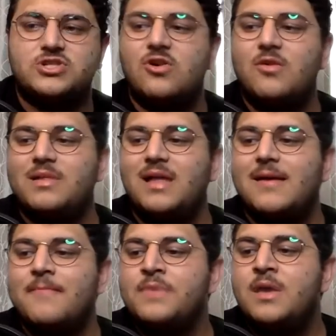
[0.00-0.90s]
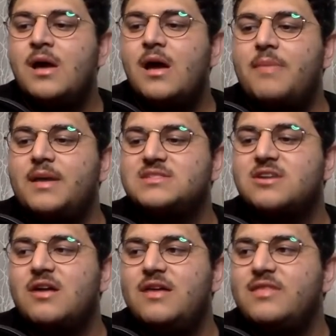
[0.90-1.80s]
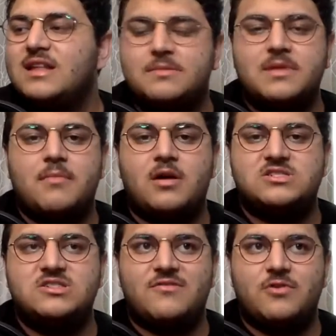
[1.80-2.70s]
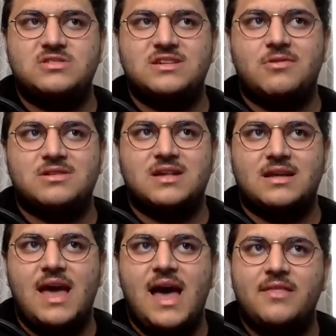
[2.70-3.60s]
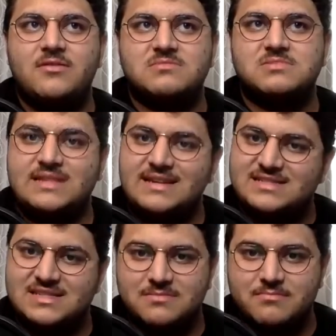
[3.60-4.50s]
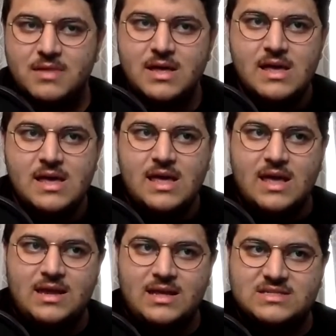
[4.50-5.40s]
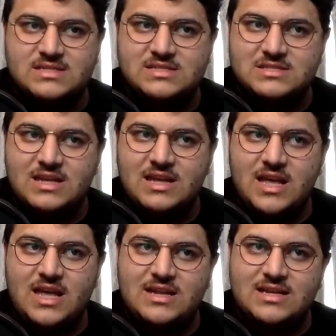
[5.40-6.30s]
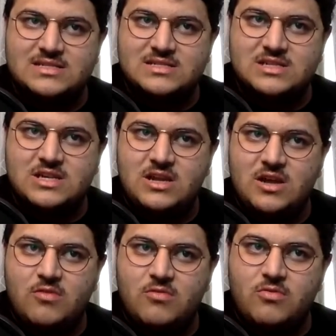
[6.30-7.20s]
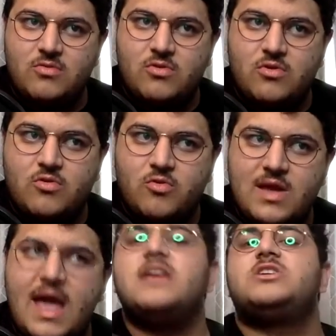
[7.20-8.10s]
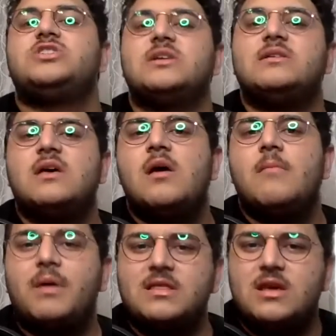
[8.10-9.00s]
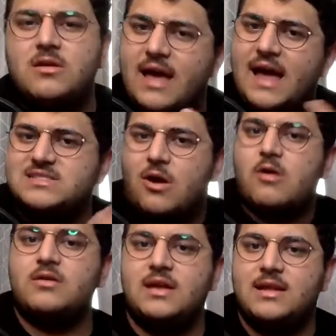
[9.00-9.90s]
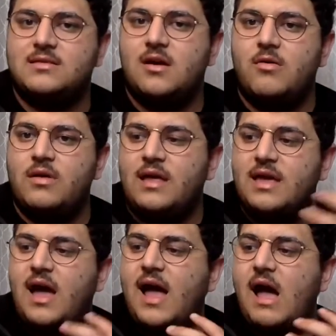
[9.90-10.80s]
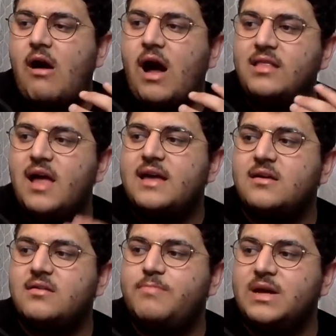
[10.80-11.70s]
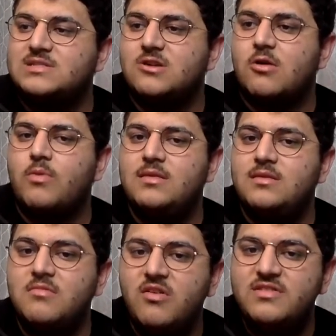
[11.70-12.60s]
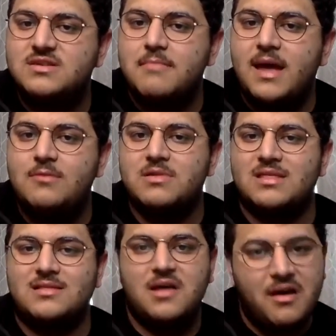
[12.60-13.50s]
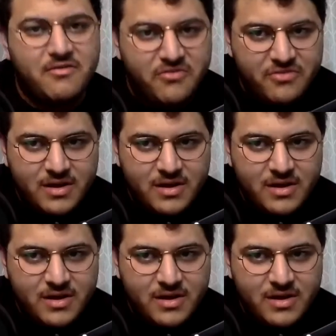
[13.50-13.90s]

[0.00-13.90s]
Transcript: sure, but like Pixar, even like something like Monsters University, where it's like, yeah, there's some cynicism in its, you know, creation, but you know, it has heart in it though. Like I like Pixar when the movies are made with love,